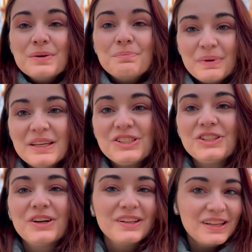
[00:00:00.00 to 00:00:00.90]
Be
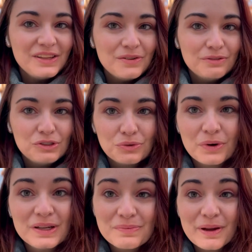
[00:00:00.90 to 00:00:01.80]
sure that you have
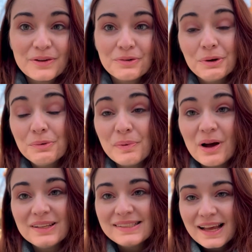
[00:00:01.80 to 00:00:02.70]
joined my group
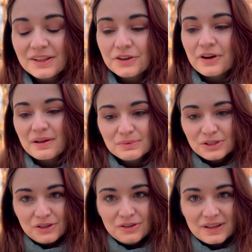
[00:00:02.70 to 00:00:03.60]
on Telegram so
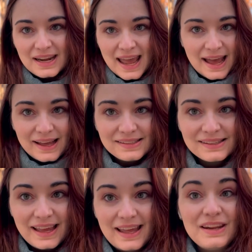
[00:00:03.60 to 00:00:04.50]
you can
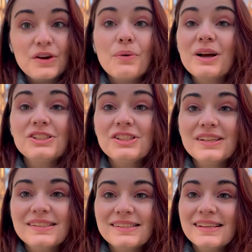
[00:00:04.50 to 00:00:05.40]
ask any
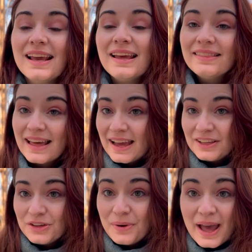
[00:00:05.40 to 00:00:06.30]
questions that
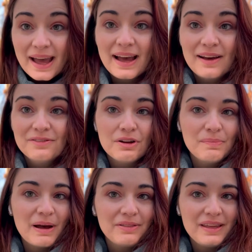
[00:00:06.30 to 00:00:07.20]
you have
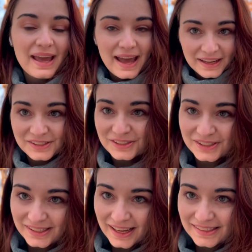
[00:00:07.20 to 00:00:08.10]
about the
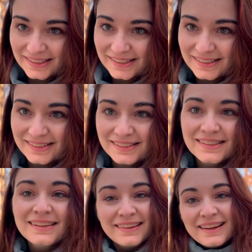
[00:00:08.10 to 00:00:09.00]
exercises.
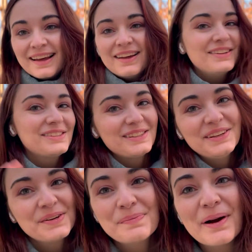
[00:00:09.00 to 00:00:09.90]
I'll see you
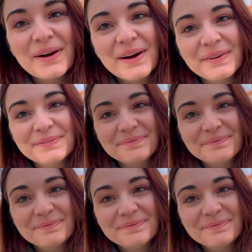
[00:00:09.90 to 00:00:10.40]
tomorrow.